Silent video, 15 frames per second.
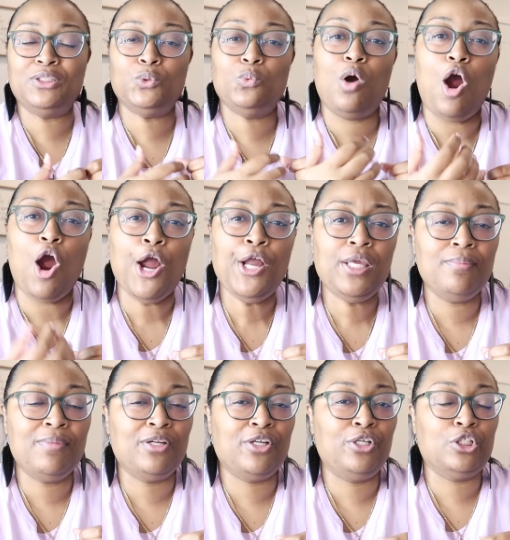into an
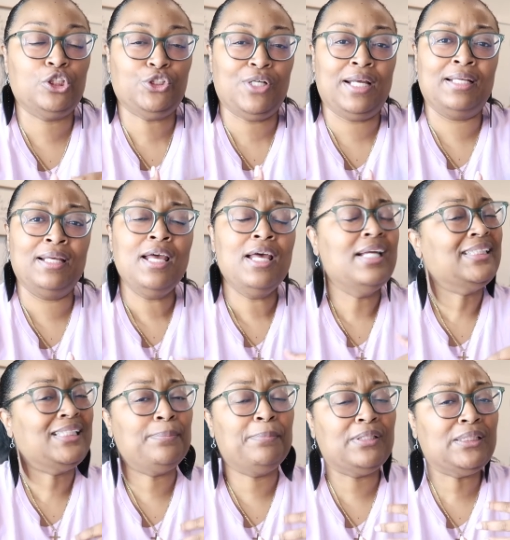argument or you're trying
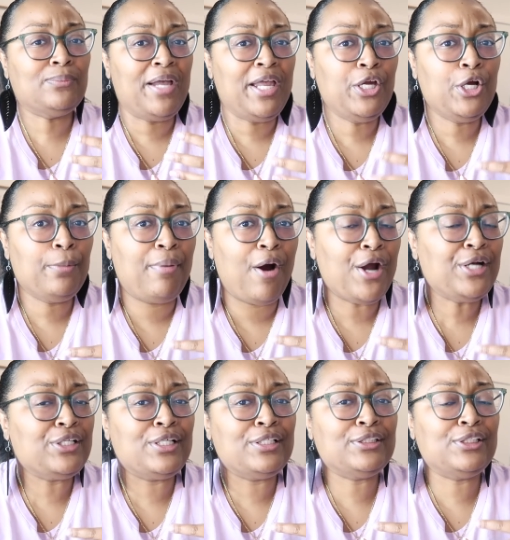to persuade your
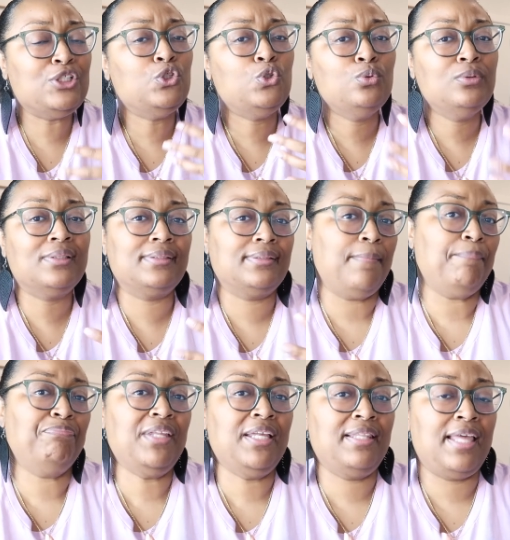partner to do
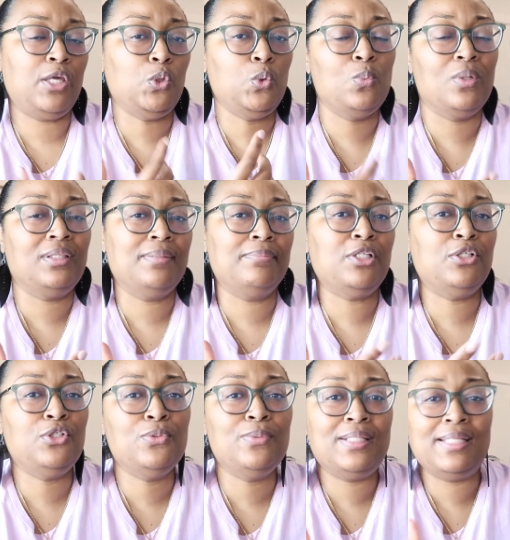something that you want them to
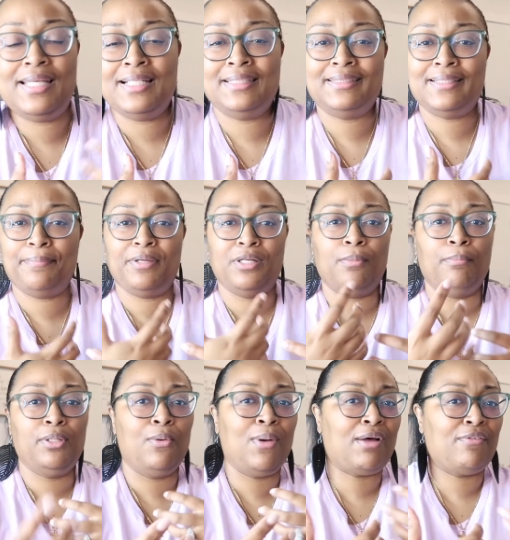do and it ends up in a
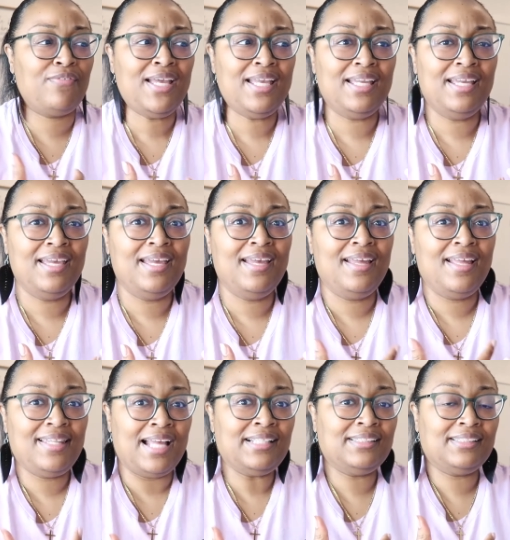blowout fight,
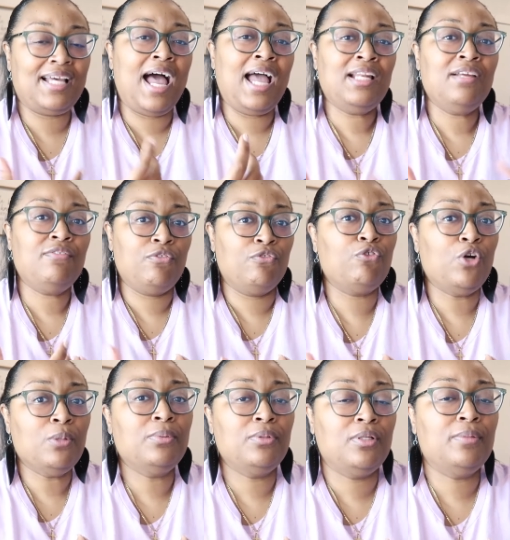that's kind of
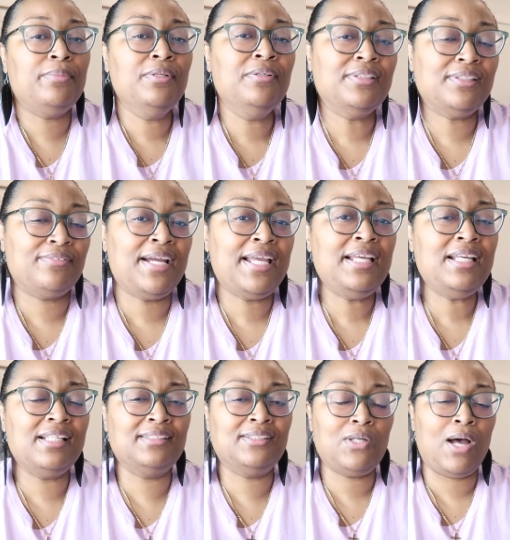verbal abuse, right?
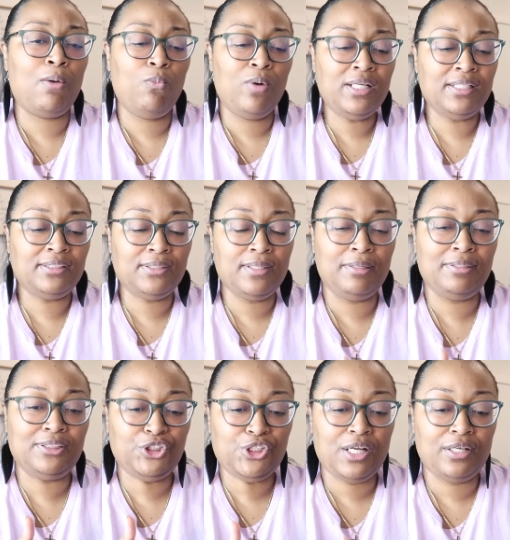And so I wanted
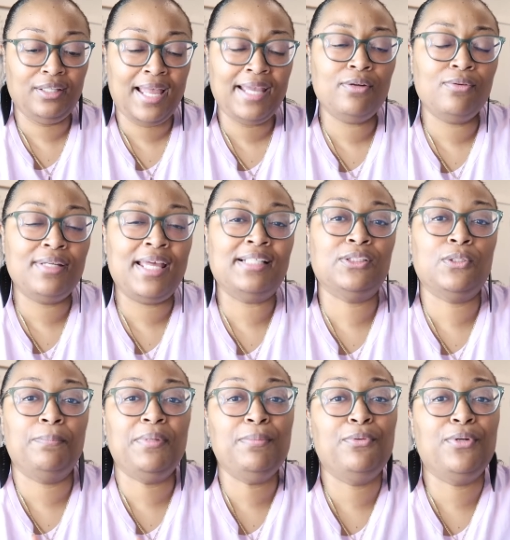to shed light on that so
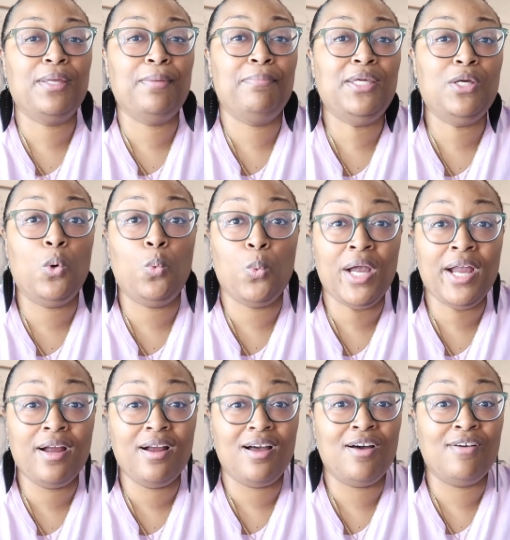people can be
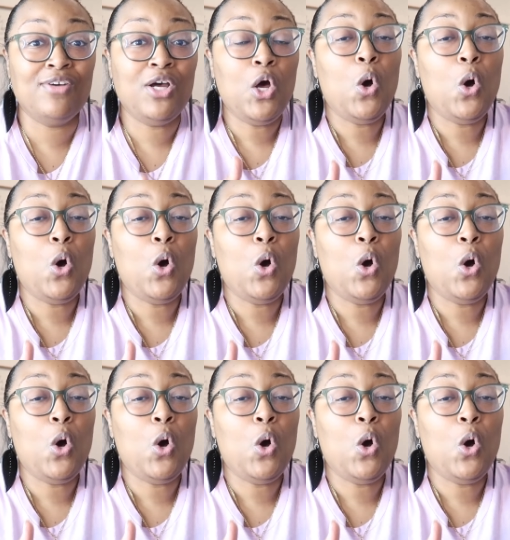aware of